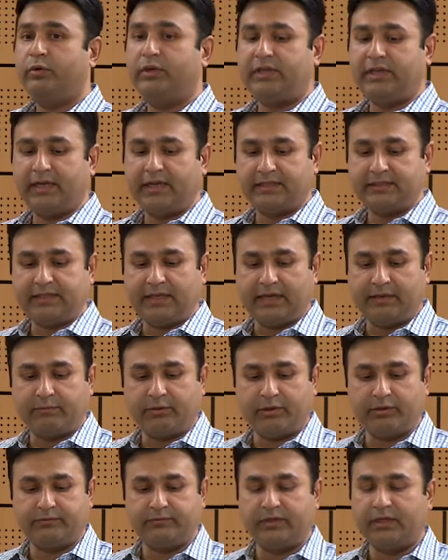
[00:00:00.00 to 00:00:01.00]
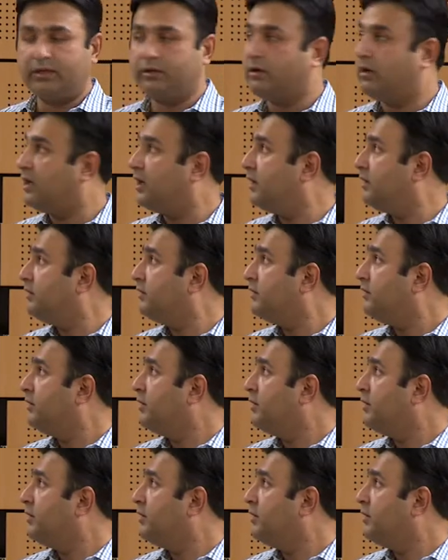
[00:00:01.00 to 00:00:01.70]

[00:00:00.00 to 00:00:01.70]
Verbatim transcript: we take a segment of their cord,